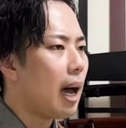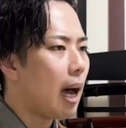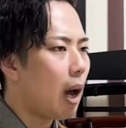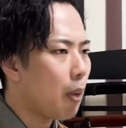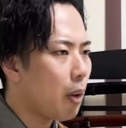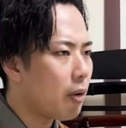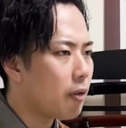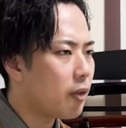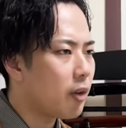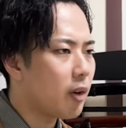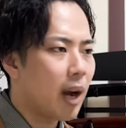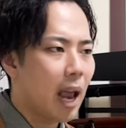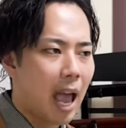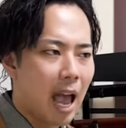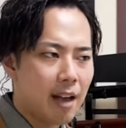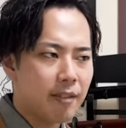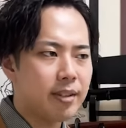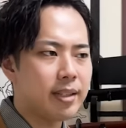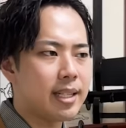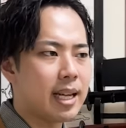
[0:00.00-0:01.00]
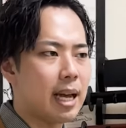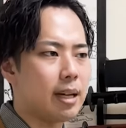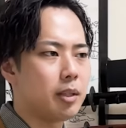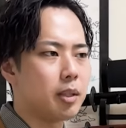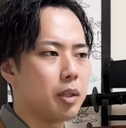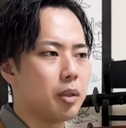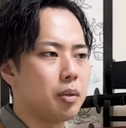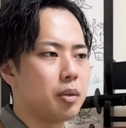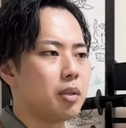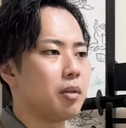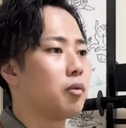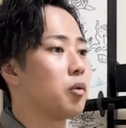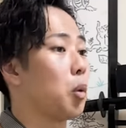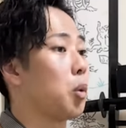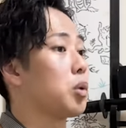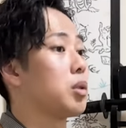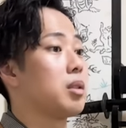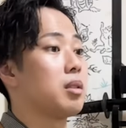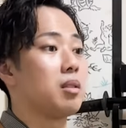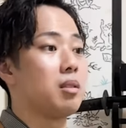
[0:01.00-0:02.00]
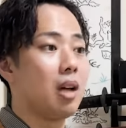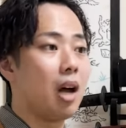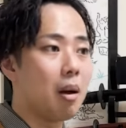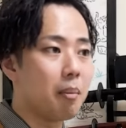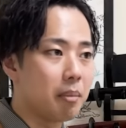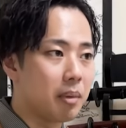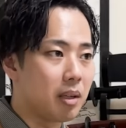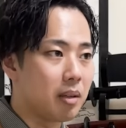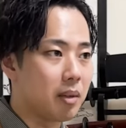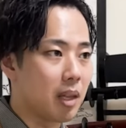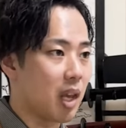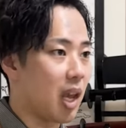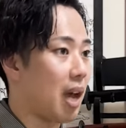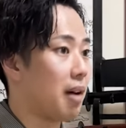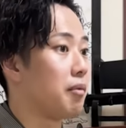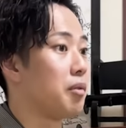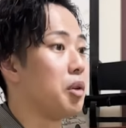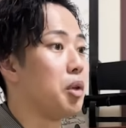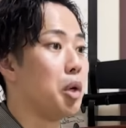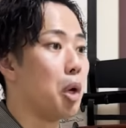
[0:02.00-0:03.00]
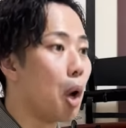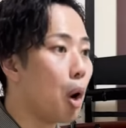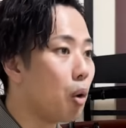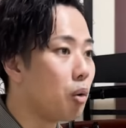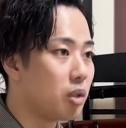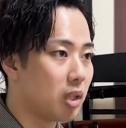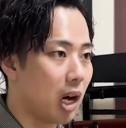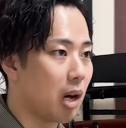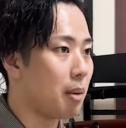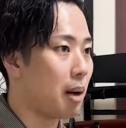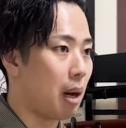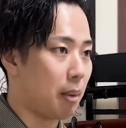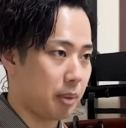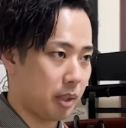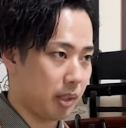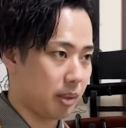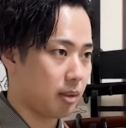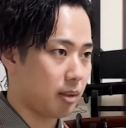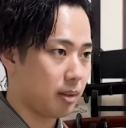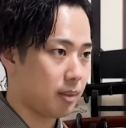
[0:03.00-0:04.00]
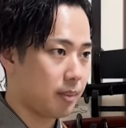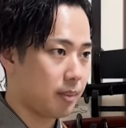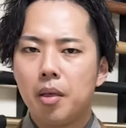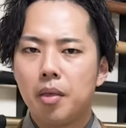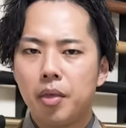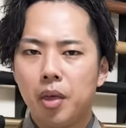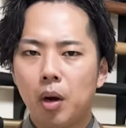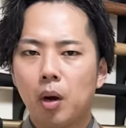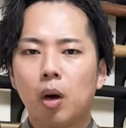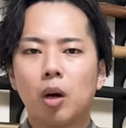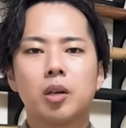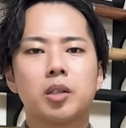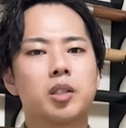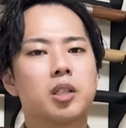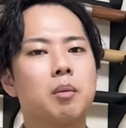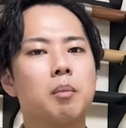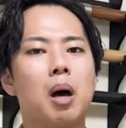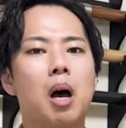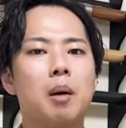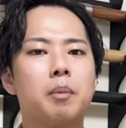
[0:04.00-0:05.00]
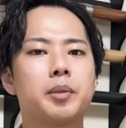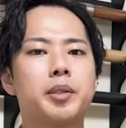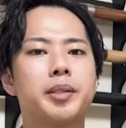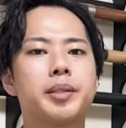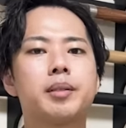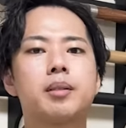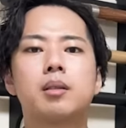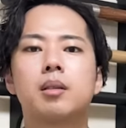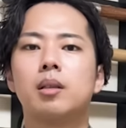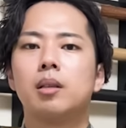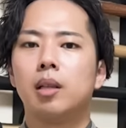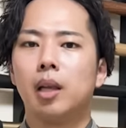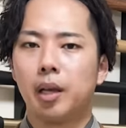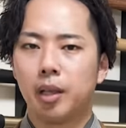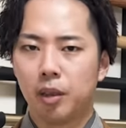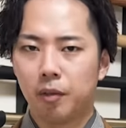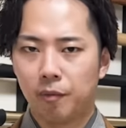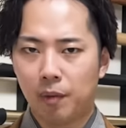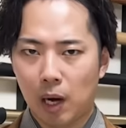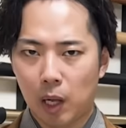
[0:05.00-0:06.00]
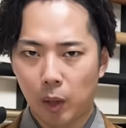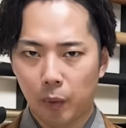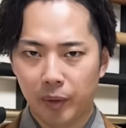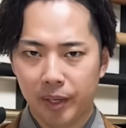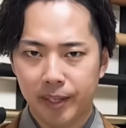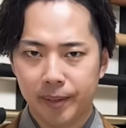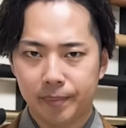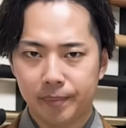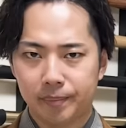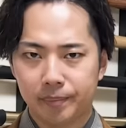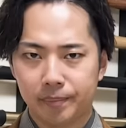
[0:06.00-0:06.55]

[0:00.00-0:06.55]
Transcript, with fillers: However, having tattoos of course does not mean they have no job options. There are some options like the following.